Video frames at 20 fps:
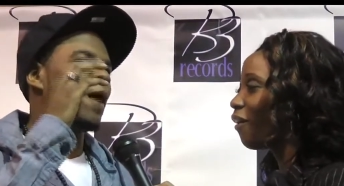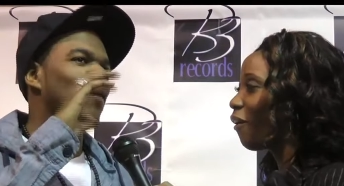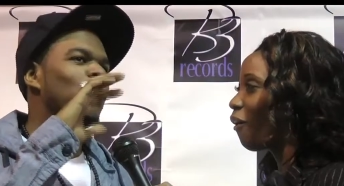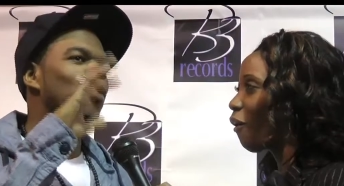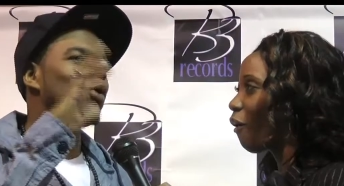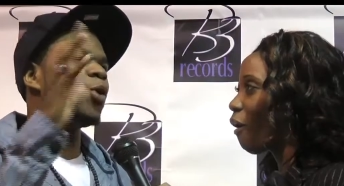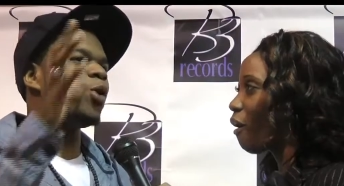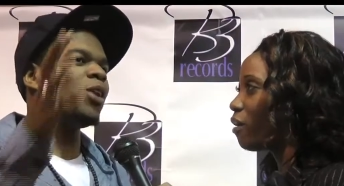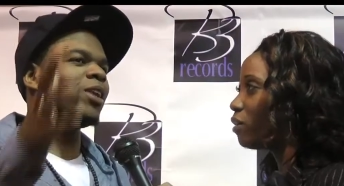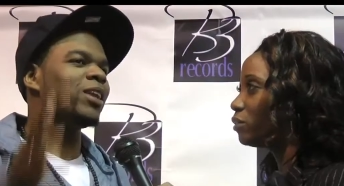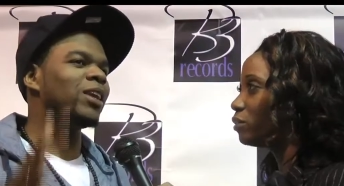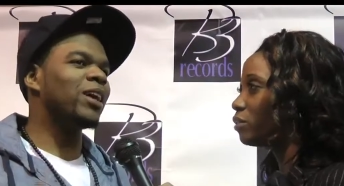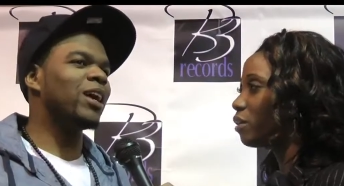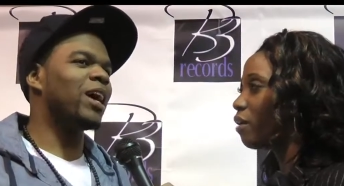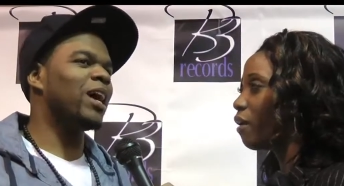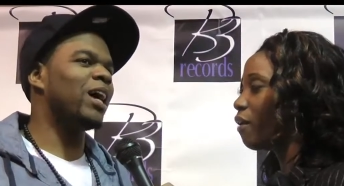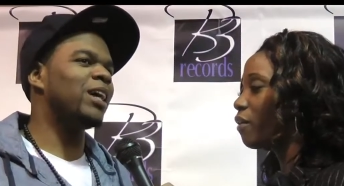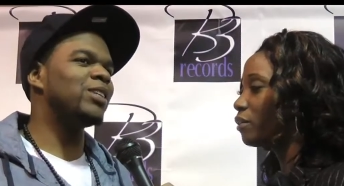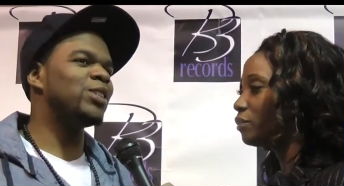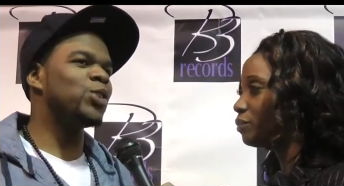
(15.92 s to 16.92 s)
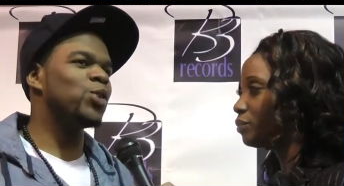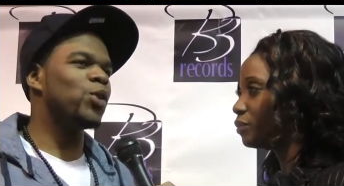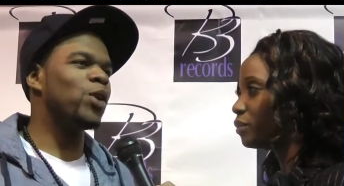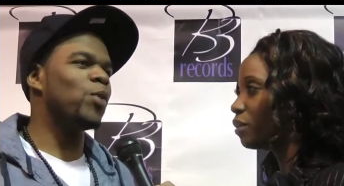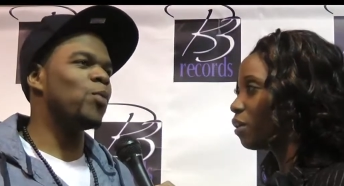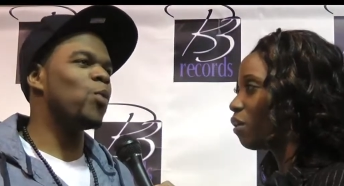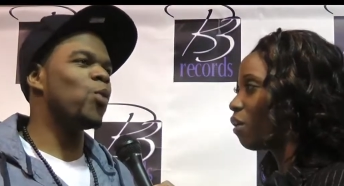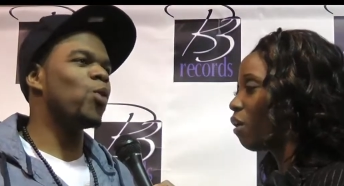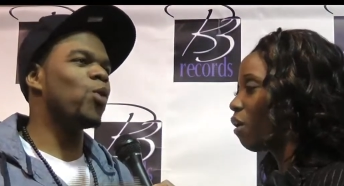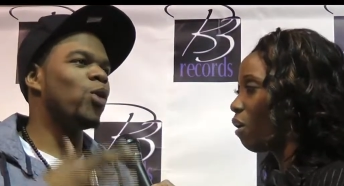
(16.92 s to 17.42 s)
Speaker 1: I won't call it a concert,
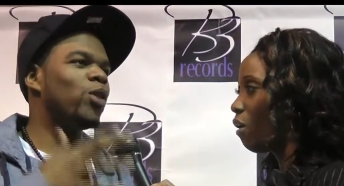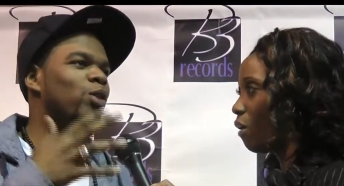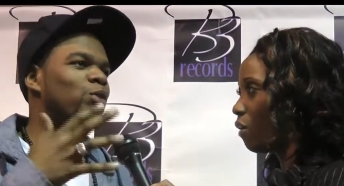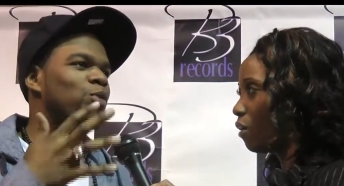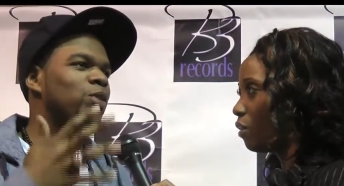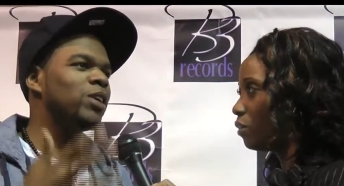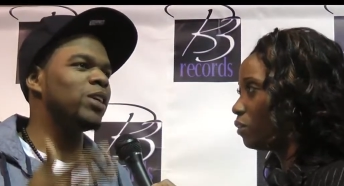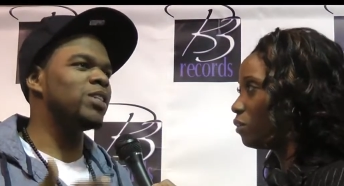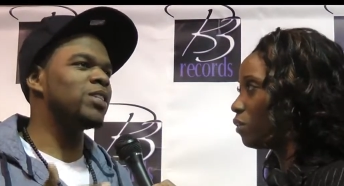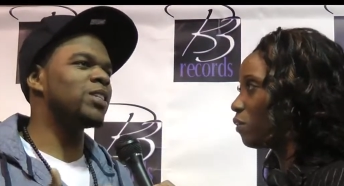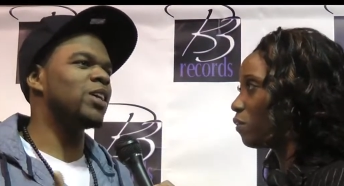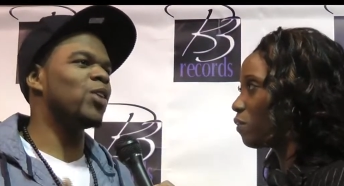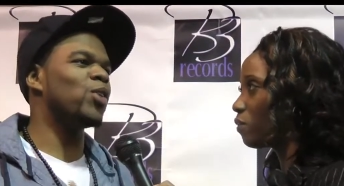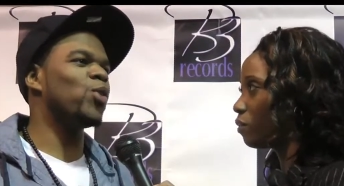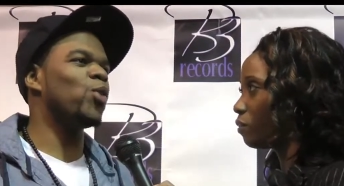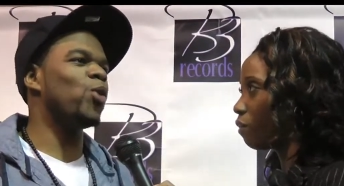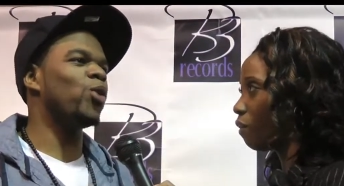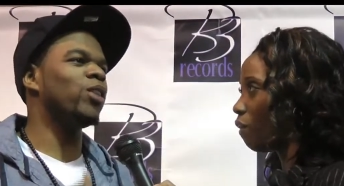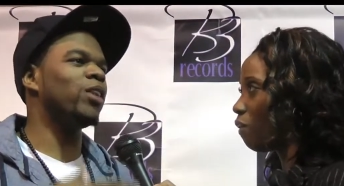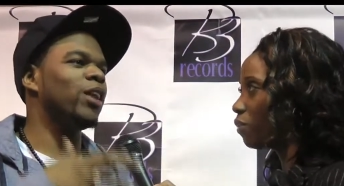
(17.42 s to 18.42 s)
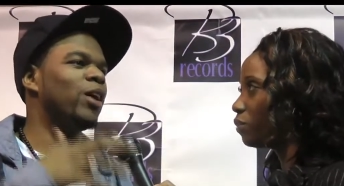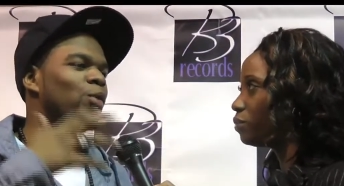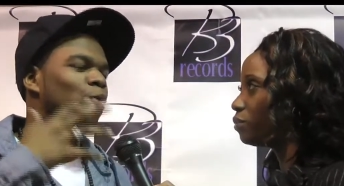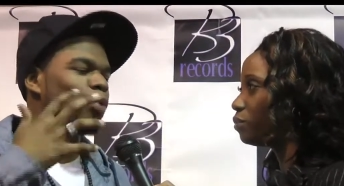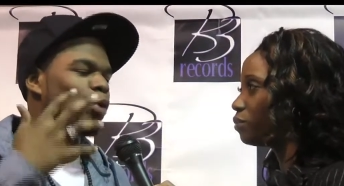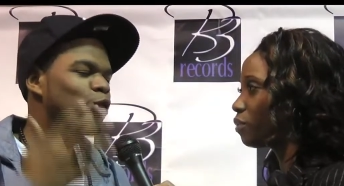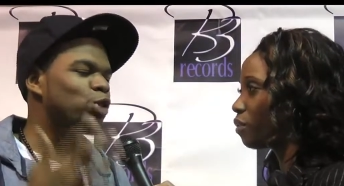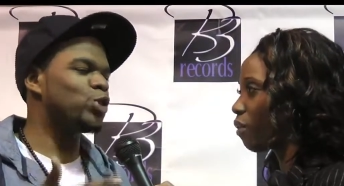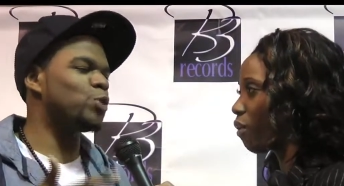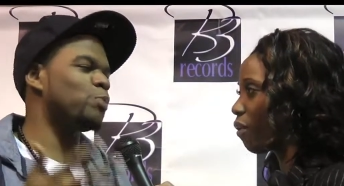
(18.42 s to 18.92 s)
I won't call it a release, I'll call it a
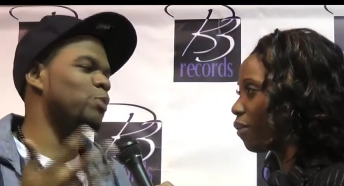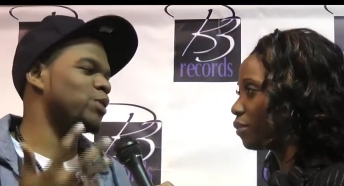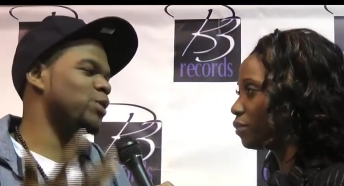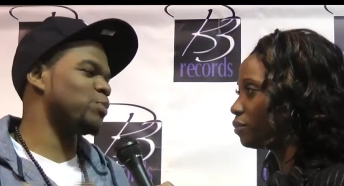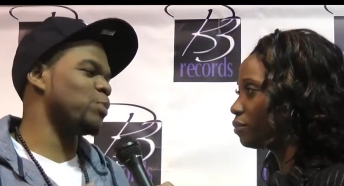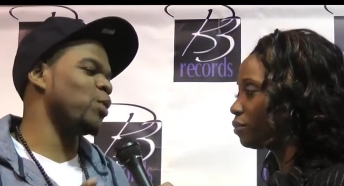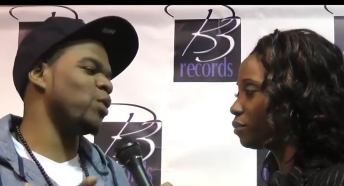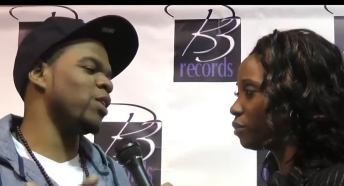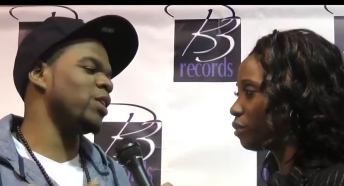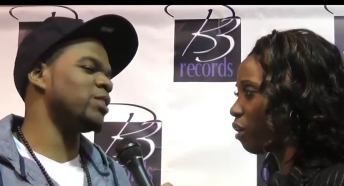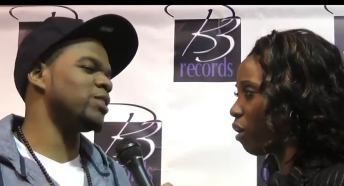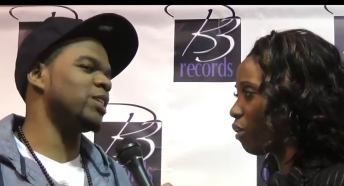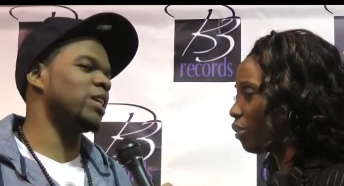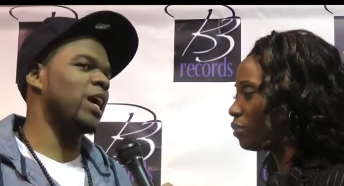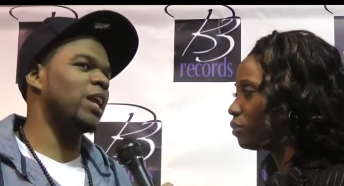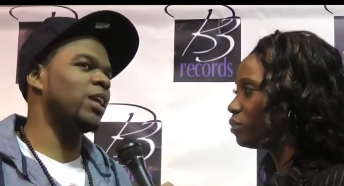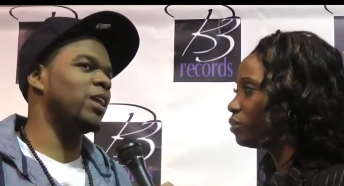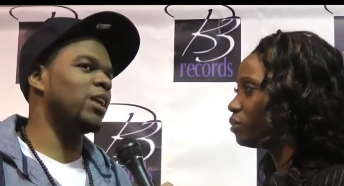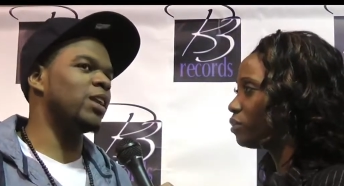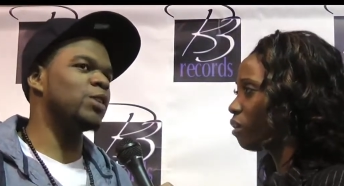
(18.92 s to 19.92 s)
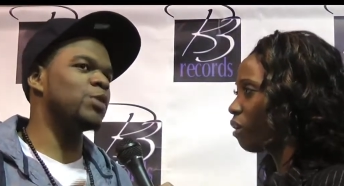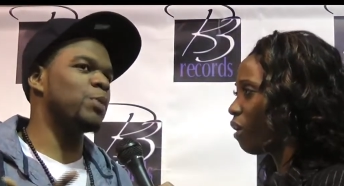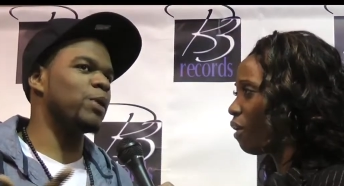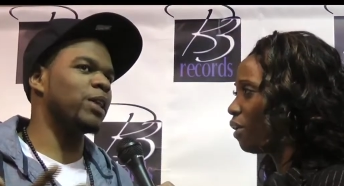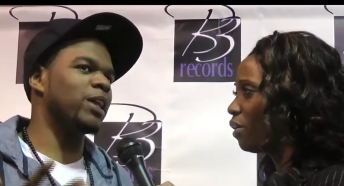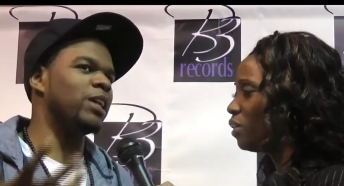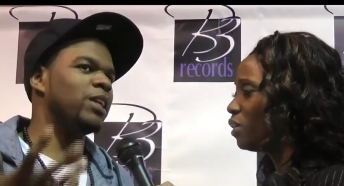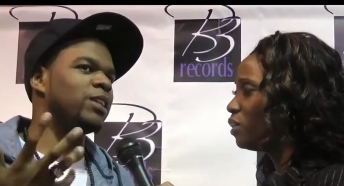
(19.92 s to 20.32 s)
worship experience. And I didn't expect